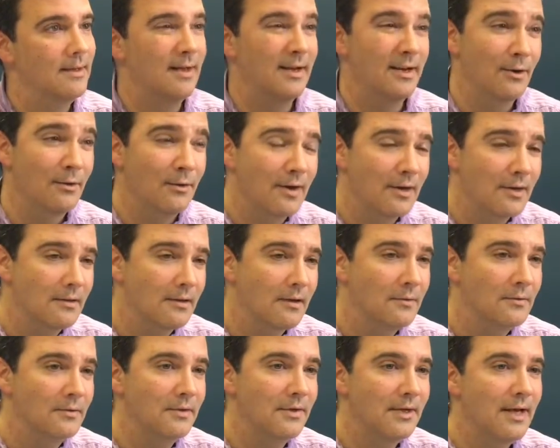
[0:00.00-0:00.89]
you don't get
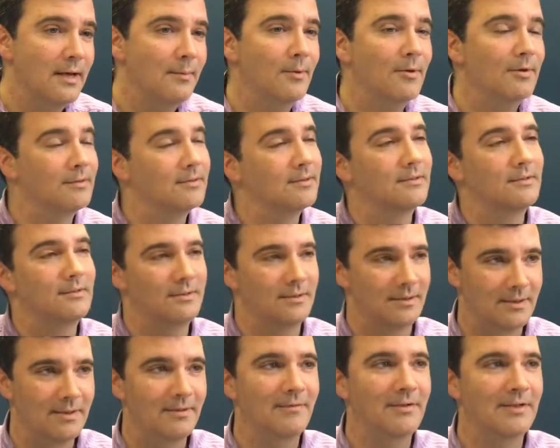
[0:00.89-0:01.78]
along with your neighbor, it's
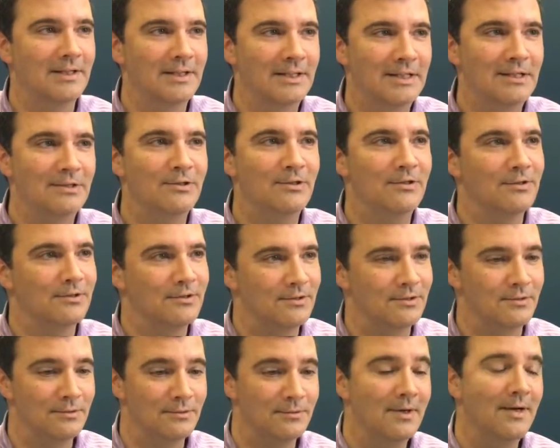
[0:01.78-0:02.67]
significantly easier
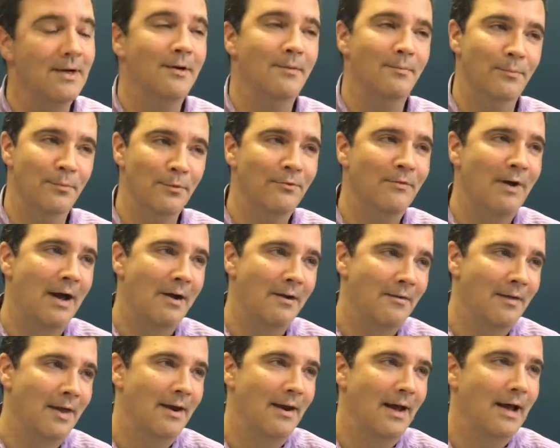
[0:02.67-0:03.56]
to move
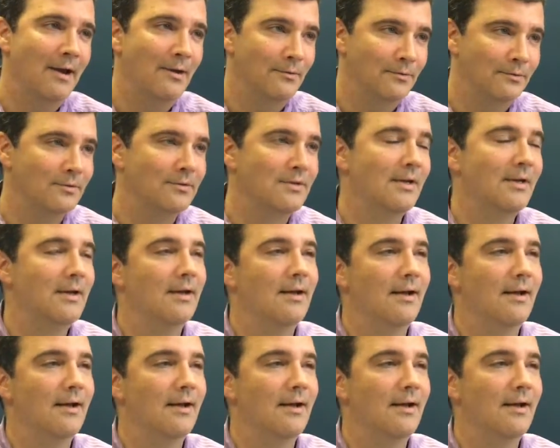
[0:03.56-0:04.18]
out of that house